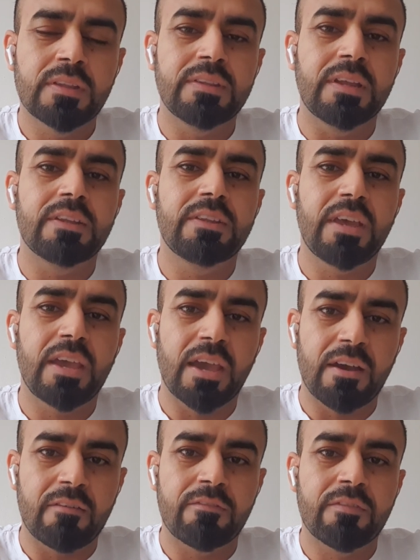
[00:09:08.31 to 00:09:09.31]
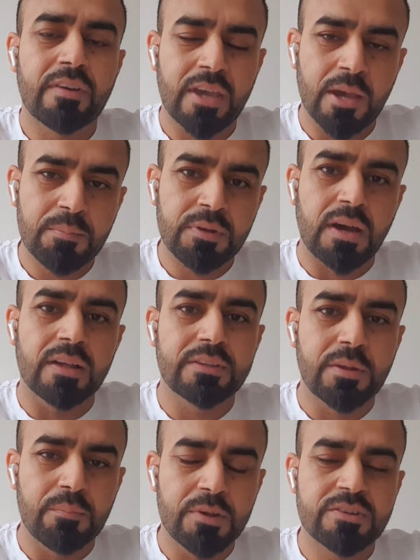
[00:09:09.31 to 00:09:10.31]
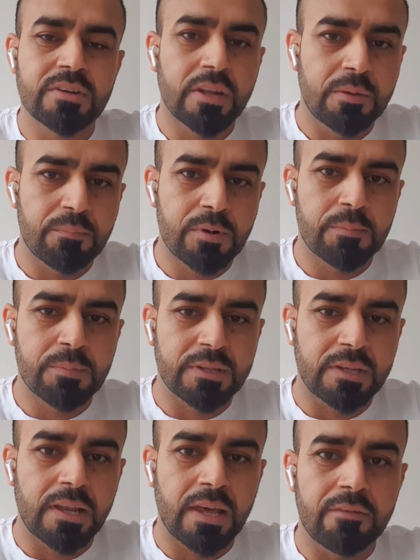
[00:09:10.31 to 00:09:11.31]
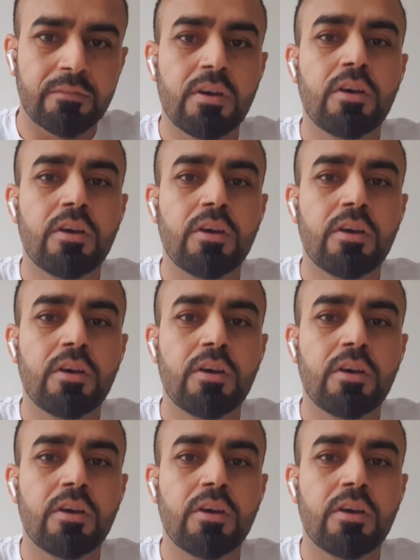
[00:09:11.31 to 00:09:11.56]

that they have kept on their mission and purpose in life.